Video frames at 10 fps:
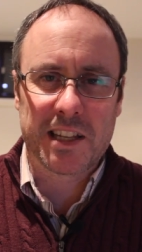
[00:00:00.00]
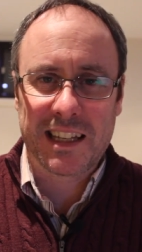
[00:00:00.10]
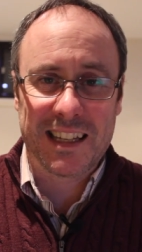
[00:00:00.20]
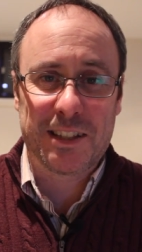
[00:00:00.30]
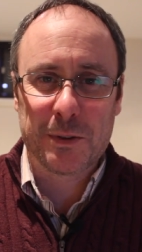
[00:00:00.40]

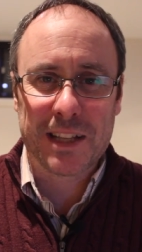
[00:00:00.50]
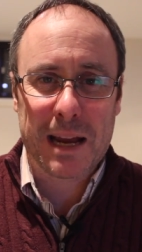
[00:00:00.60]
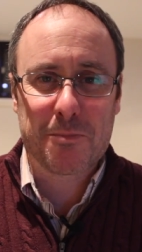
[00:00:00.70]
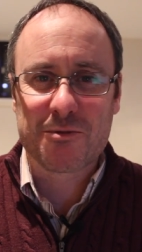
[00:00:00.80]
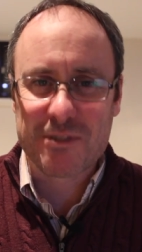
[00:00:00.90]
take it to an
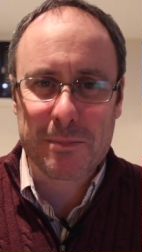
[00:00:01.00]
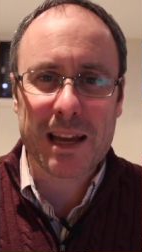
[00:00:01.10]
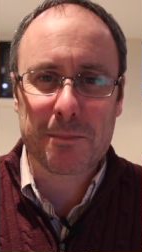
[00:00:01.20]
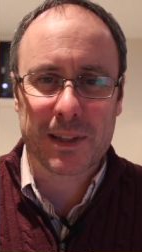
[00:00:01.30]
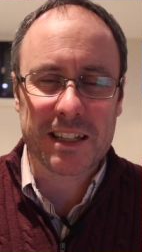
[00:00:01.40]
Apple
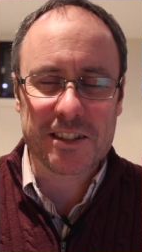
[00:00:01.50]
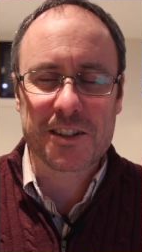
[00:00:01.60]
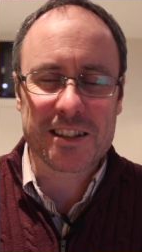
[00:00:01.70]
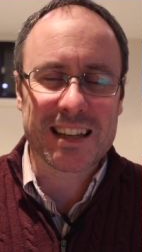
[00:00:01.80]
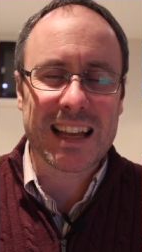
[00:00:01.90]
repair place
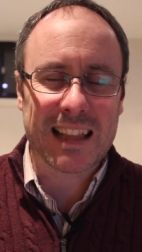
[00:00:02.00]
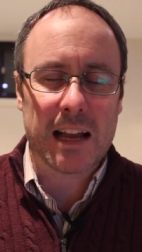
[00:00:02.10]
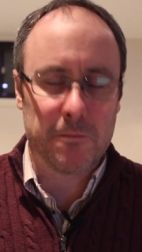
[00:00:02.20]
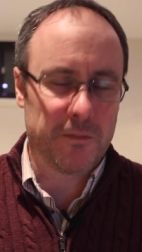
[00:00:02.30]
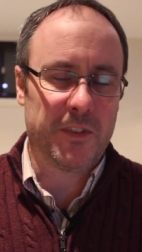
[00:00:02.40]
just to get
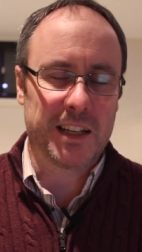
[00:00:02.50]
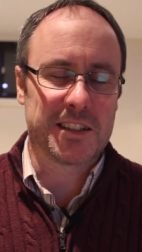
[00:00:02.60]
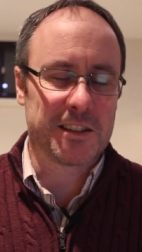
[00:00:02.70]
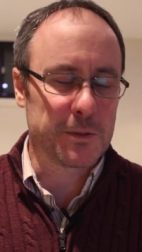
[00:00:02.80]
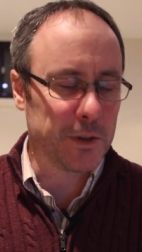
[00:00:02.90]
that fixed as